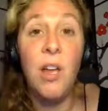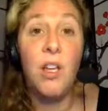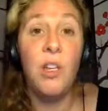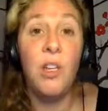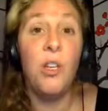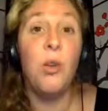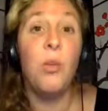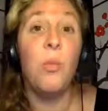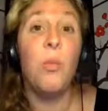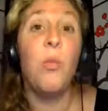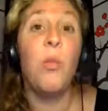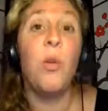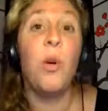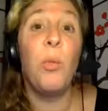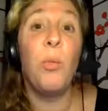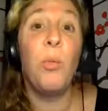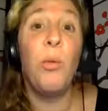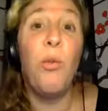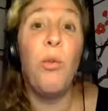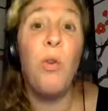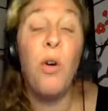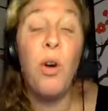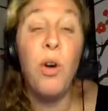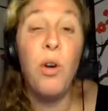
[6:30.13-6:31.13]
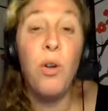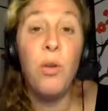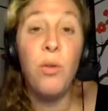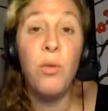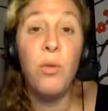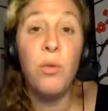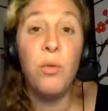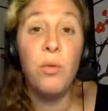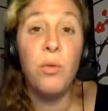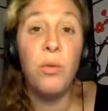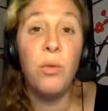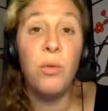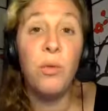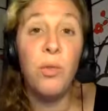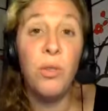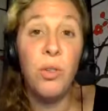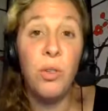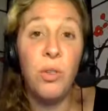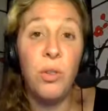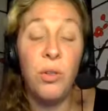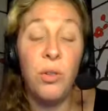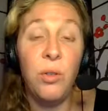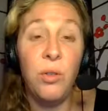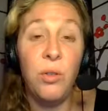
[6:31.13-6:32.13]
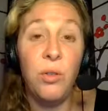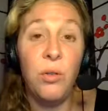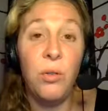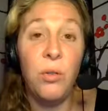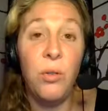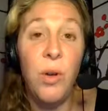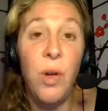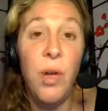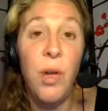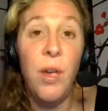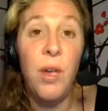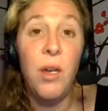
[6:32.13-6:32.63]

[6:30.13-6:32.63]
you're more prone to